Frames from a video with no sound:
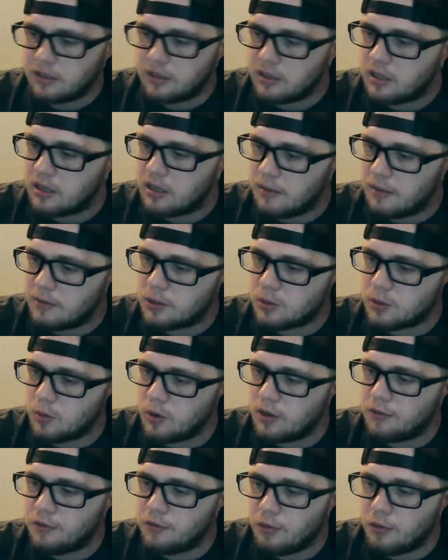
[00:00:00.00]
the number
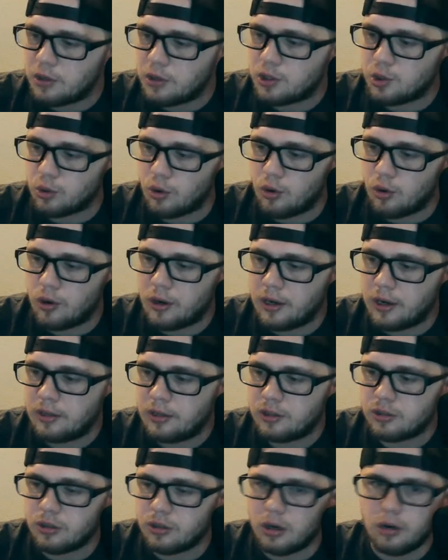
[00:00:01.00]
24 Troy
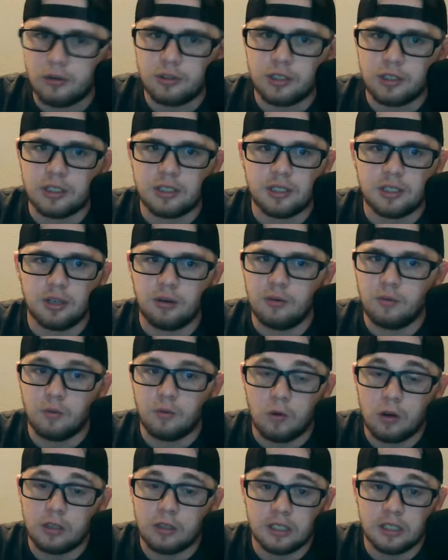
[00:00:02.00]
Trojans, who
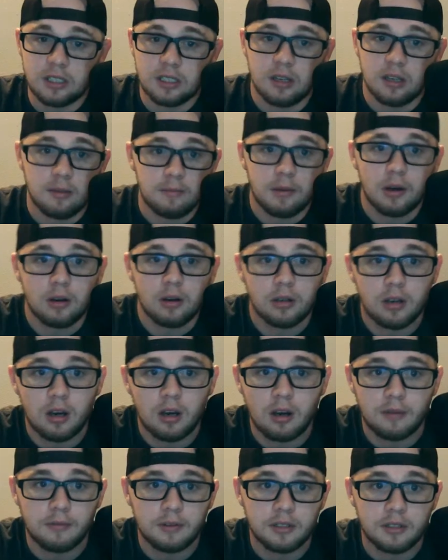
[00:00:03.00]
won the Sun Belt
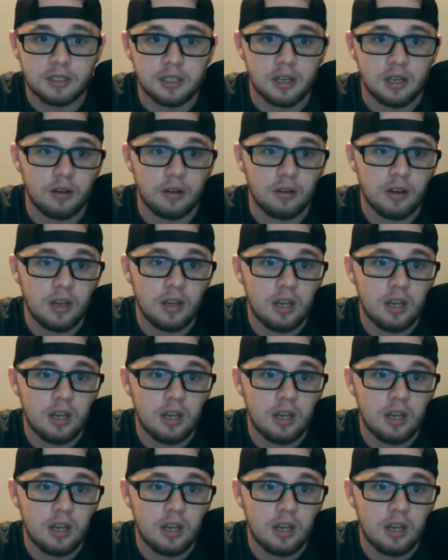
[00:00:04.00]
Conference. So